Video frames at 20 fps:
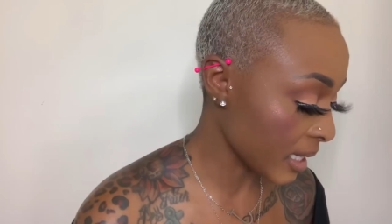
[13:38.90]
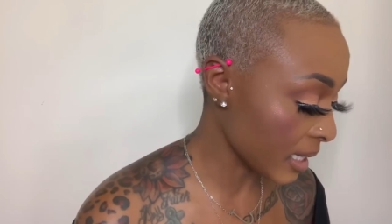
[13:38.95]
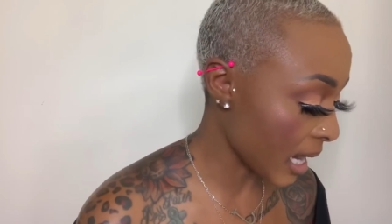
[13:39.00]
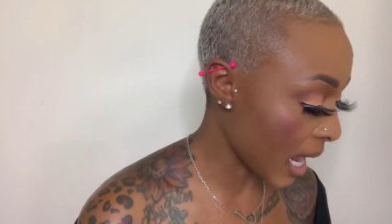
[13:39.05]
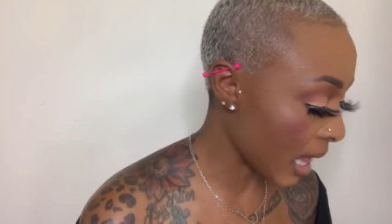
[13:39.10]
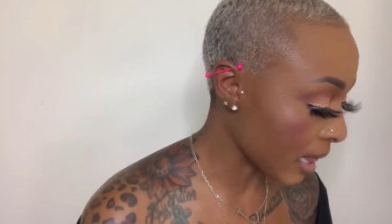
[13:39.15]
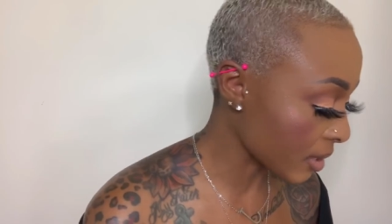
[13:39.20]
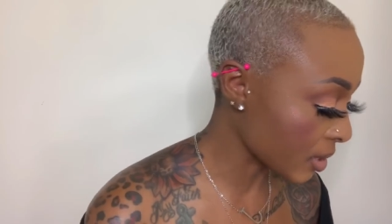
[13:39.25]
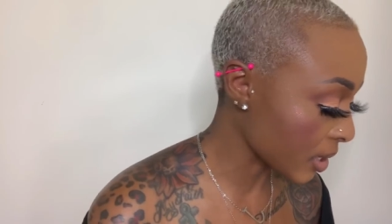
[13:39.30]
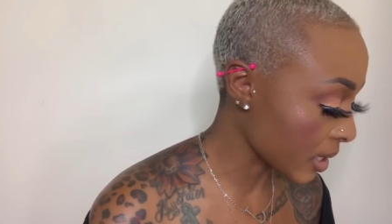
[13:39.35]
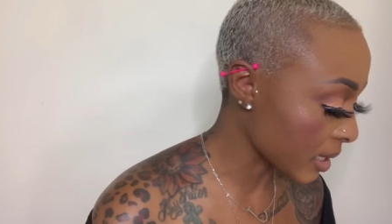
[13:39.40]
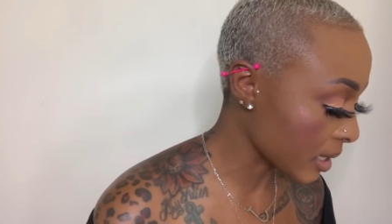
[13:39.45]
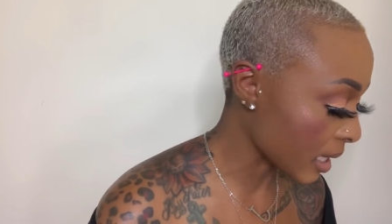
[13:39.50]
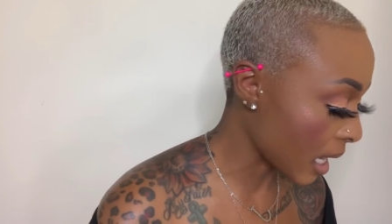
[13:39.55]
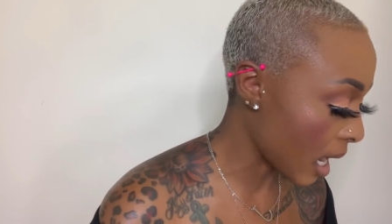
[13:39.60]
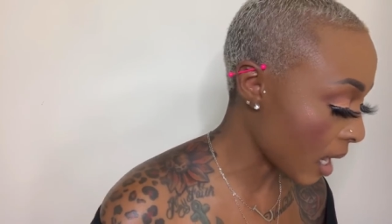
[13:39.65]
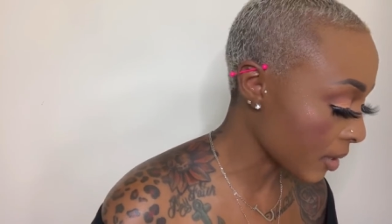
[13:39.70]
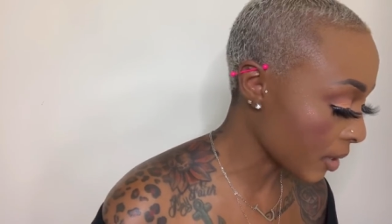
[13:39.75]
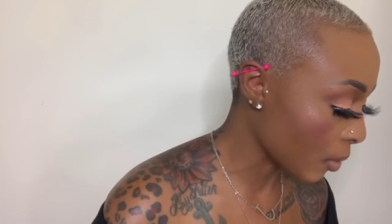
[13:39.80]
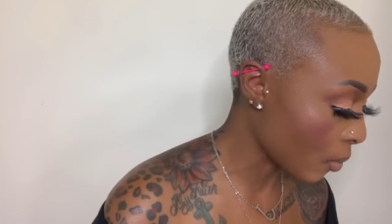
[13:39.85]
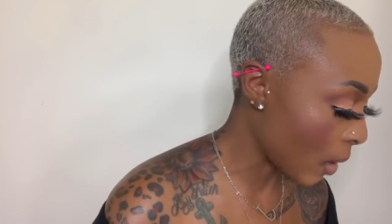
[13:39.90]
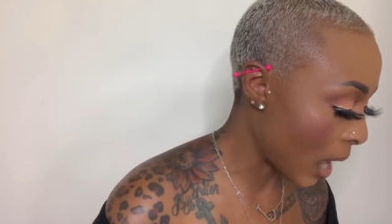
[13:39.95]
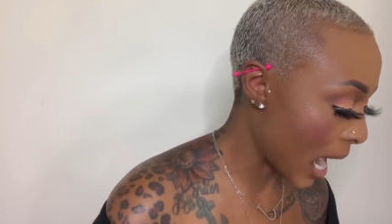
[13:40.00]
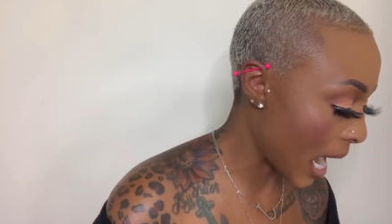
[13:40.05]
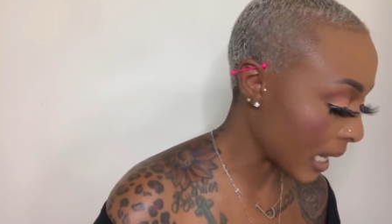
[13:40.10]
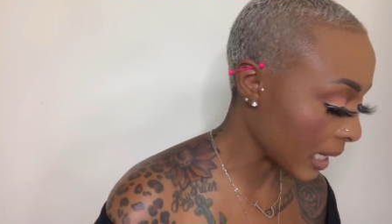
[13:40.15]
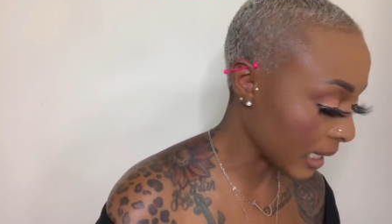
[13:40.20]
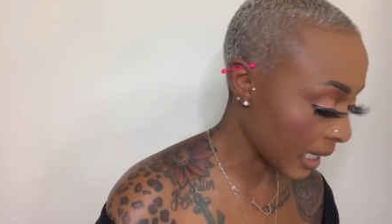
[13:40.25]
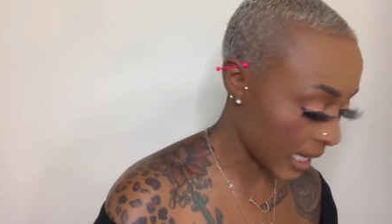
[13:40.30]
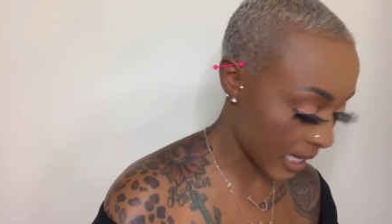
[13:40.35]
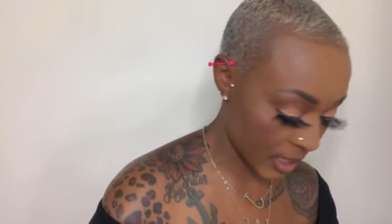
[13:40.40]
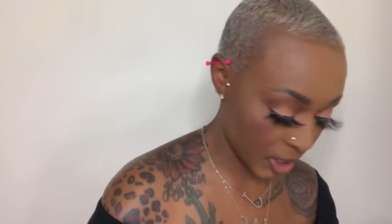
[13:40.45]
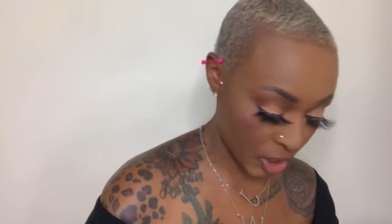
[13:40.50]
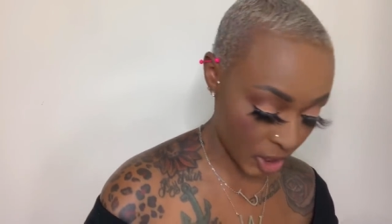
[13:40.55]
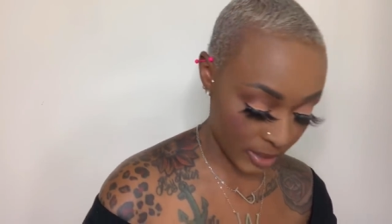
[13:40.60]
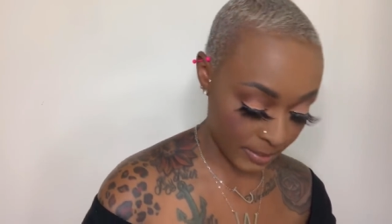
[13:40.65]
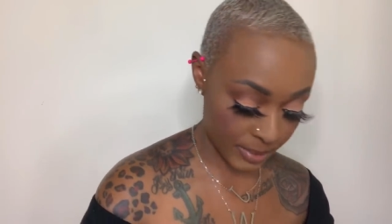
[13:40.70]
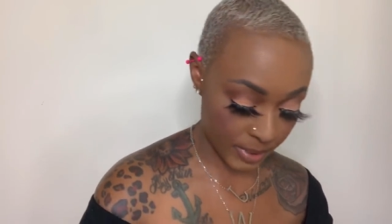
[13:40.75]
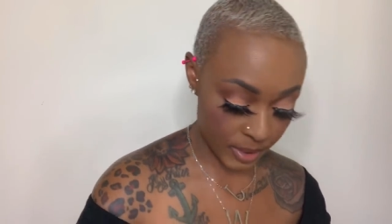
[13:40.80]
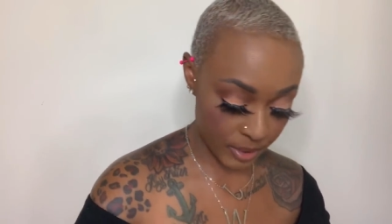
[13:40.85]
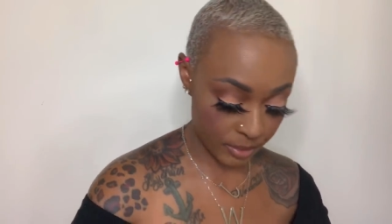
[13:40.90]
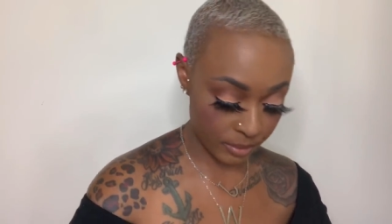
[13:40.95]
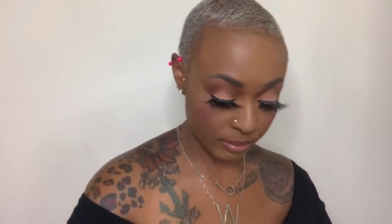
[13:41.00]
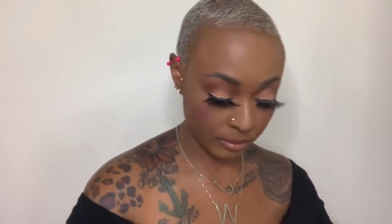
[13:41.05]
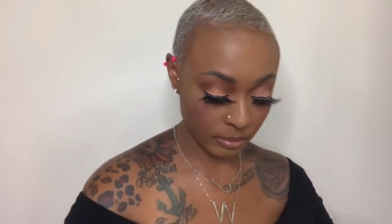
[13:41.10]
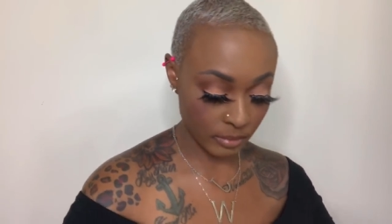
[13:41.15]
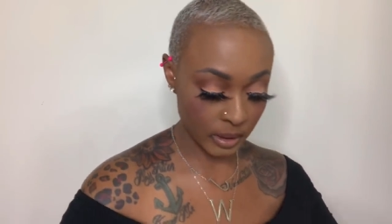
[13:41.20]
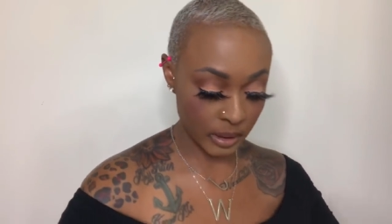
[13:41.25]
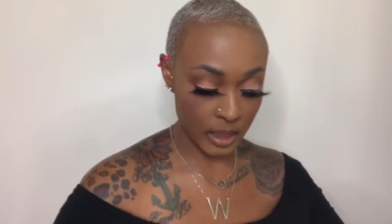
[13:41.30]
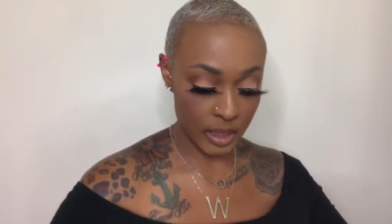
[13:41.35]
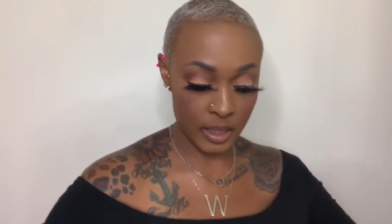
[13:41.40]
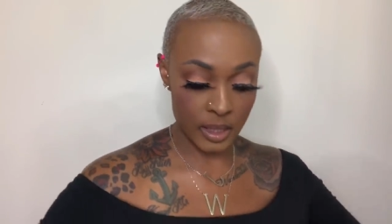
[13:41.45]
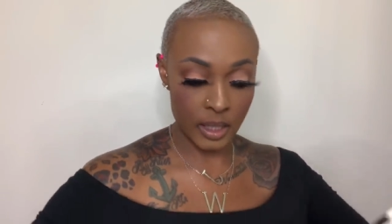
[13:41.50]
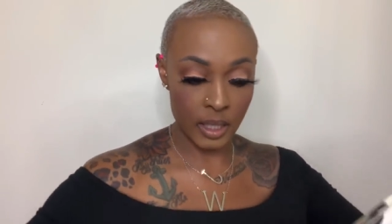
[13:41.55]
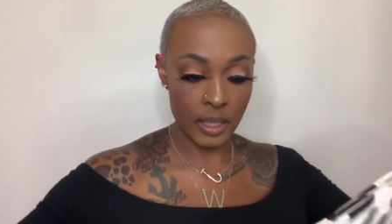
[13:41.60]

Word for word: dollars, and it's called the wide leg jumpsuit. And it's in a